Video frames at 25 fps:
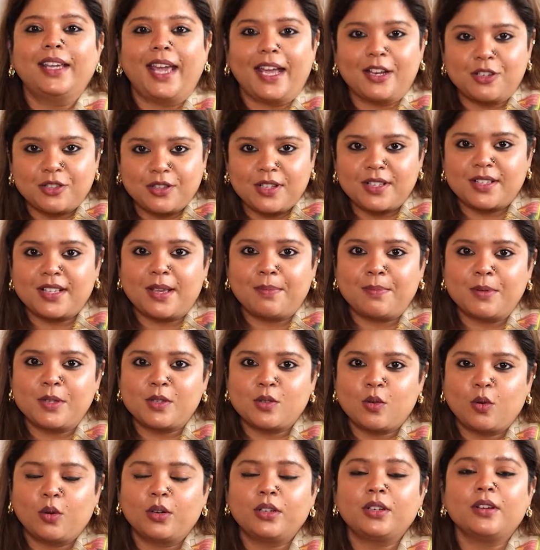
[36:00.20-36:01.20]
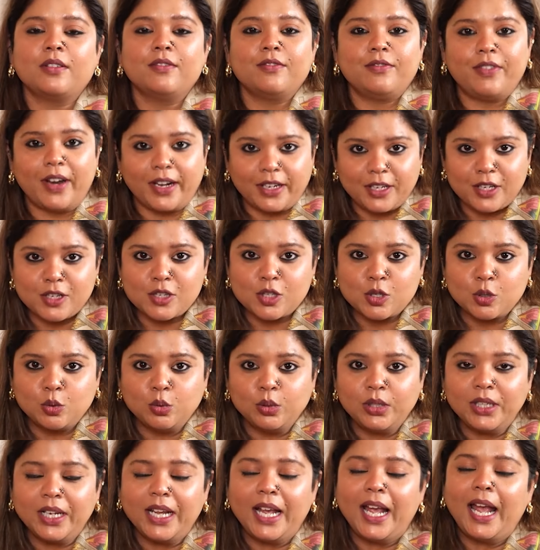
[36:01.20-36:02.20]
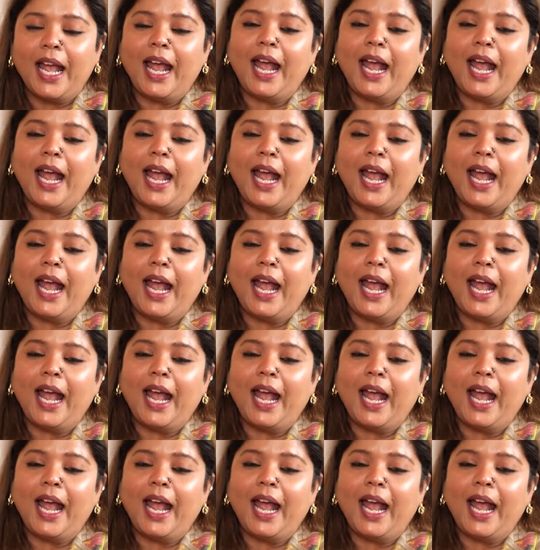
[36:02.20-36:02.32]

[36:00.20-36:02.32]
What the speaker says: Catch this episode very soon,